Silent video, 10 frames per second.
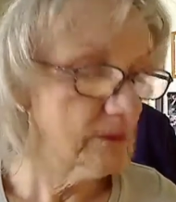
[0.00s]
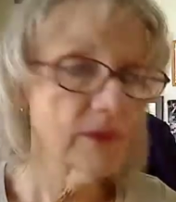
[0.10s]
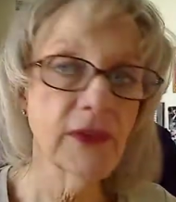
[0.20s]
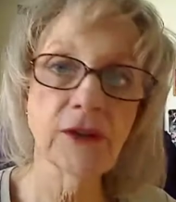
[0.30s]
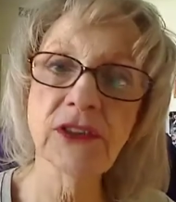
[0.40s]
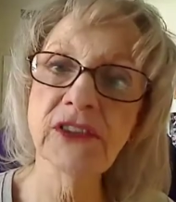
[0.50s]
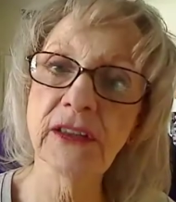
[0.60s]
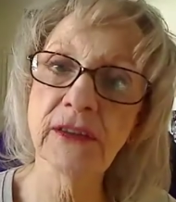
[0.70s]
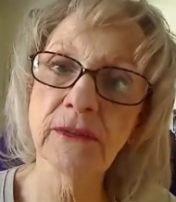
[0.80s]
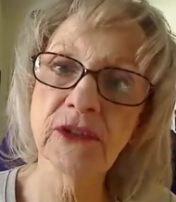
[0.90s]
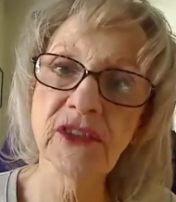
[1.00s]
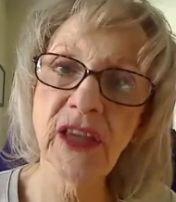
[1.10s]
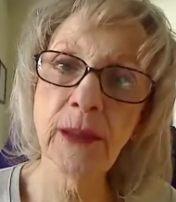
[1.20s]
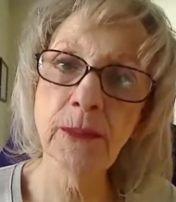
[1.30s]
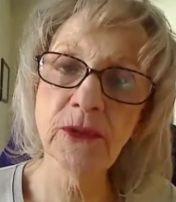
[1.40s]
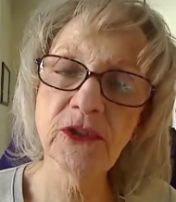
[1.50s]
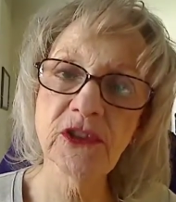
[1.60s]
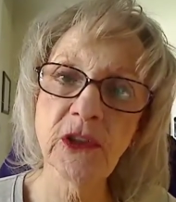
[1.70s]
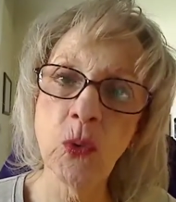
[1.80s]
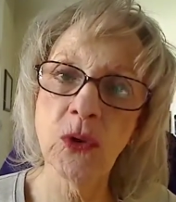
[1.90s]
there is the same
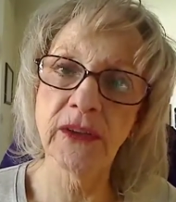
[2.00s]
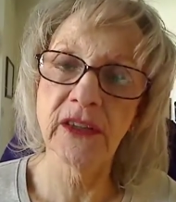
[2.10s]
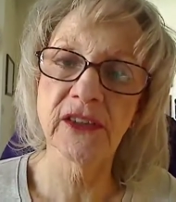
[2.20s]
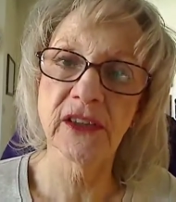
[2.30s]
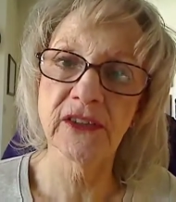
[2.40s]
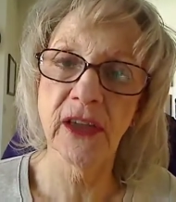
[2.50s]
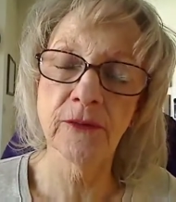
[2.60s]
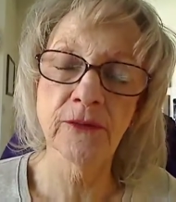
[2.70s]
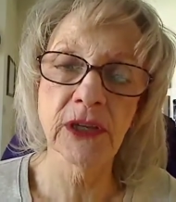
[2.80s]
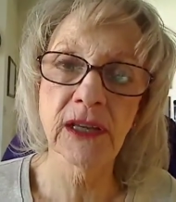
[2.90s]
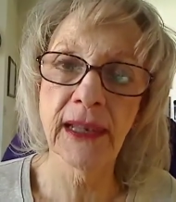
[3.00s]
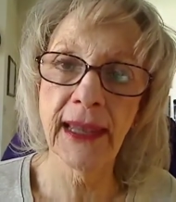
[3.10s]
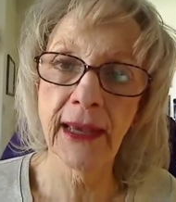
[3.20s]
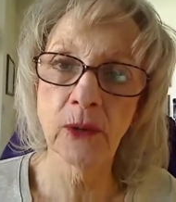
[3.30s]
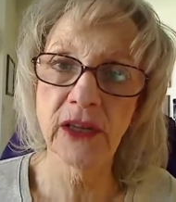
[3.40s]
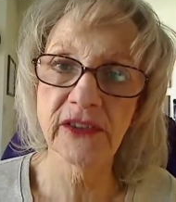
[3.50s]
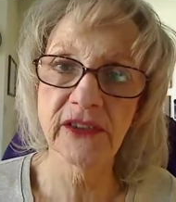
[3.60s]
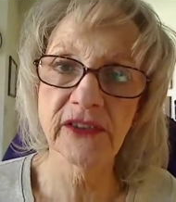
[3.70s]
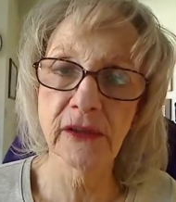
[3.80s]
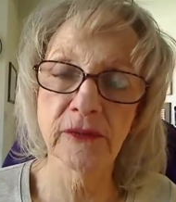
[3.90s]
slogan that says every cloud has a
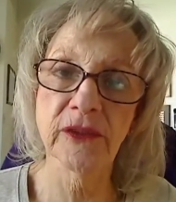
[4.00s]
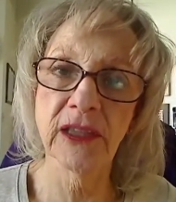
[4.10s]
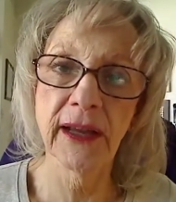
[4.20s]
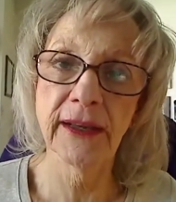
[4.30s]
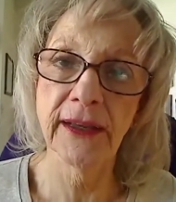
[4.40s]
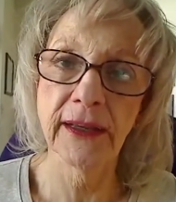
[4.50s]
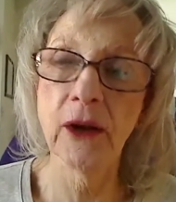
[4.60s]
silver lining.